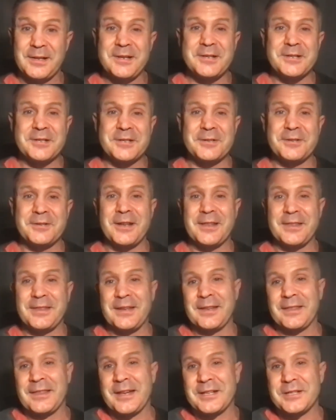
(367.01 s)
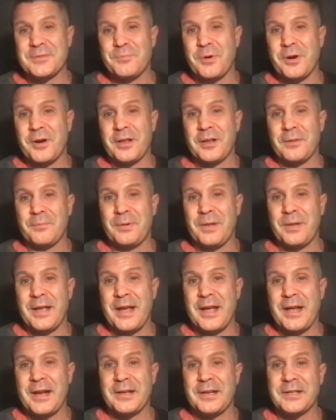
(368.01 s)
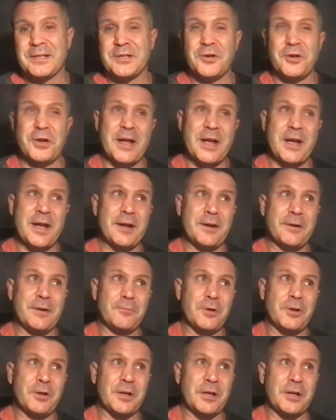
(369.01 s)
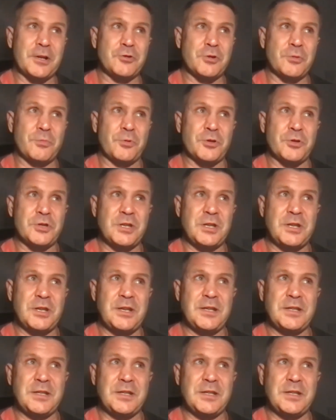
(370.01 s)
So I think that's part of the plan is, oh yeah, well, look at Triple G.